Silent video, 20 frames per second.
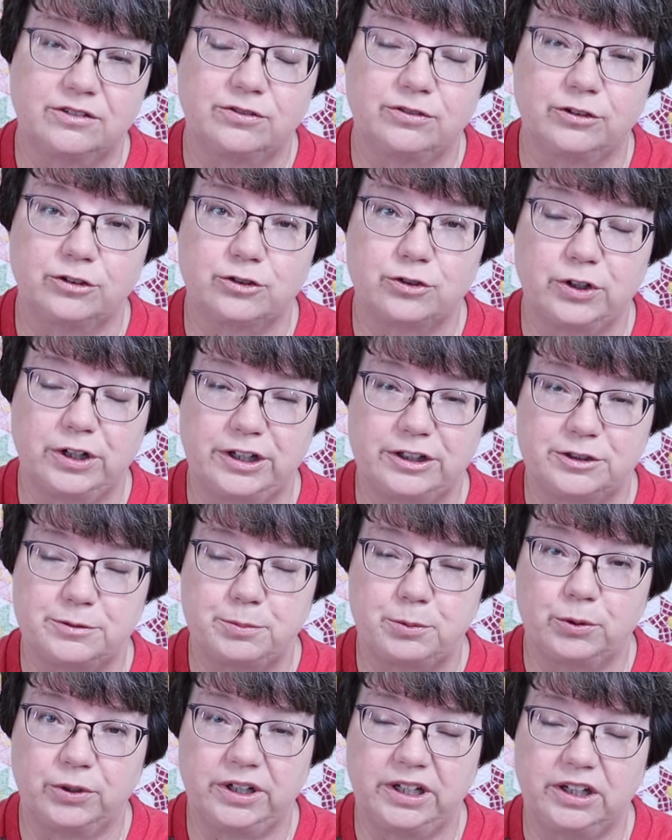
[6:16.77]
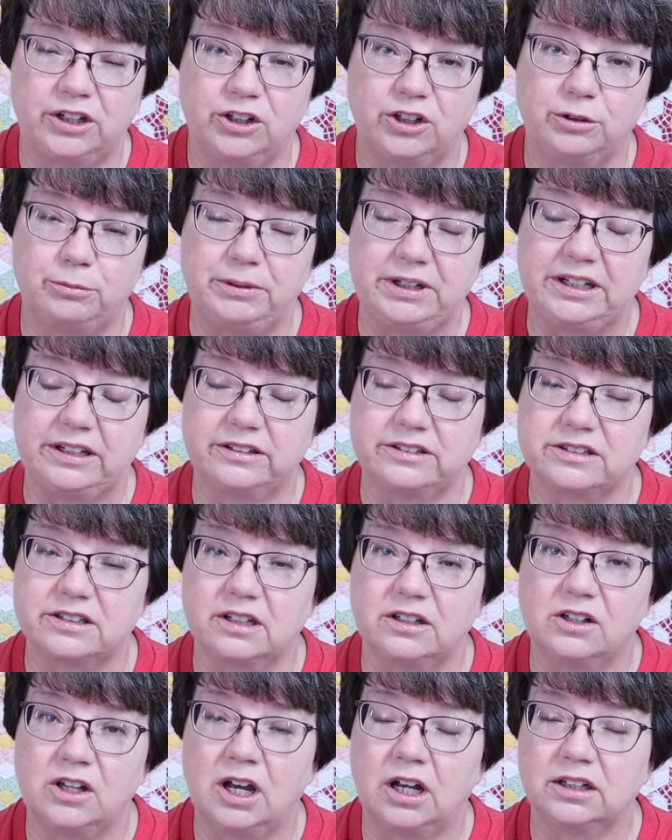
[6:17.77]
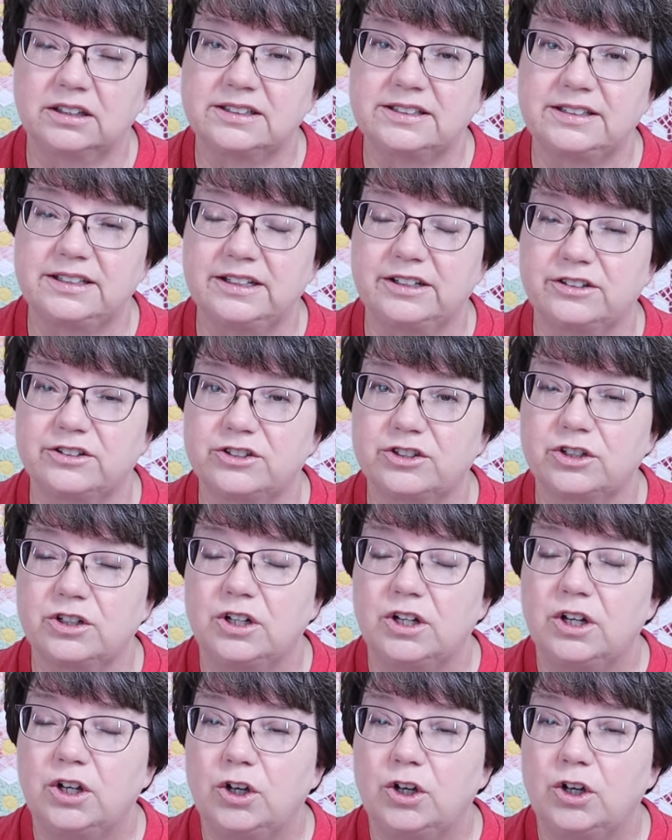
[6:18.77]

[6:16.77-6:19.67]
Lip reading: for transporting goods, because the lock stitch